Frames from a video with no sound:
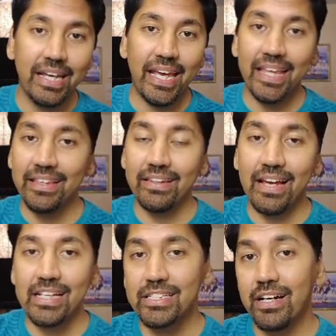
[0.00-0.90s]
in the
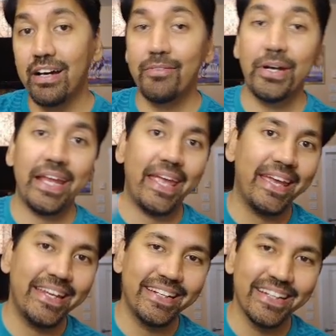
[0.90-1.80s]
last
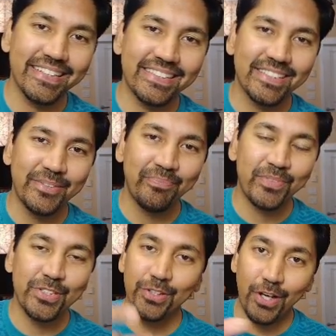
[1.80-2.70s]
180 days.
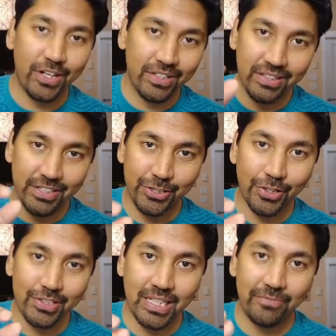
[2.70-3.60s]
So not a
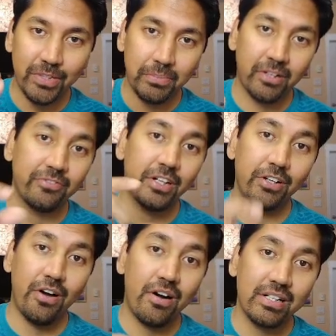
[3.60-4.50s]
short time frame, but a very
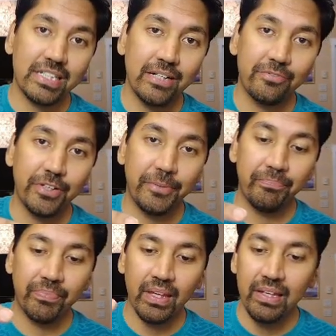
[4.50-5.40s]
long time frame.
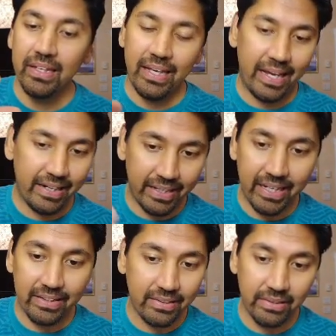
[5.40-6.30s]
And
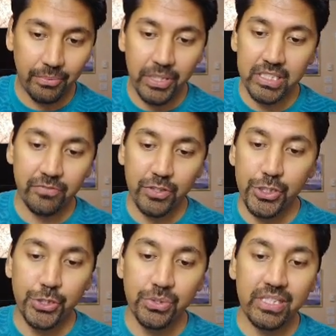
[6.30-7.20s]
again, the reason for
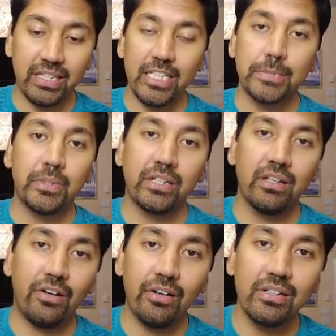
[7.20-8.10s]
choosing these particular
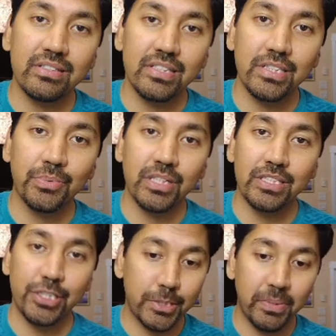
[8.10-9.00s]
audiences was
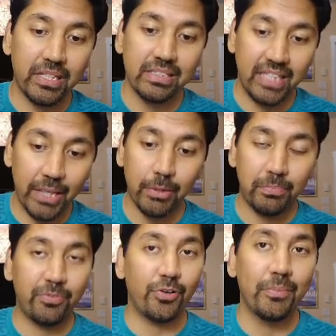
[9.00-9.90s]
just because they were
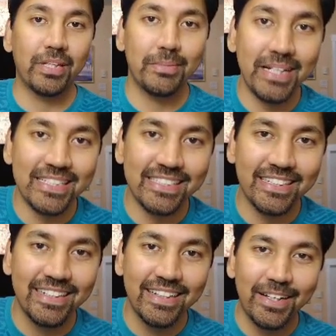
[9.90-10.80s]
performing the best.
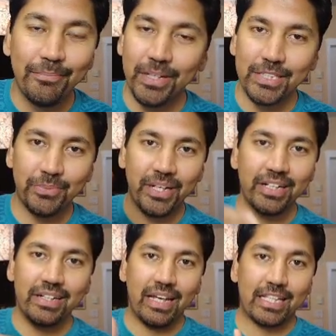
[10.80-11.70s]
Because we
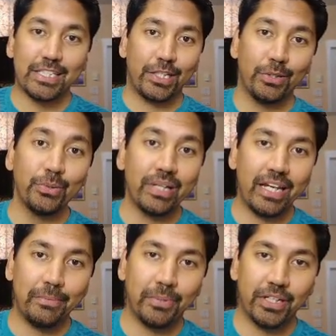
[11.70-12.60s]
didn't exclude
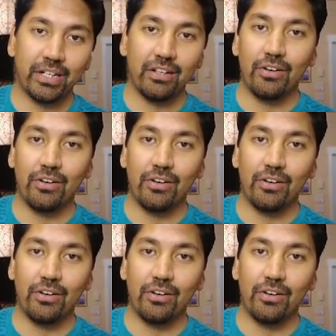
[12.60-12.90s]
any particular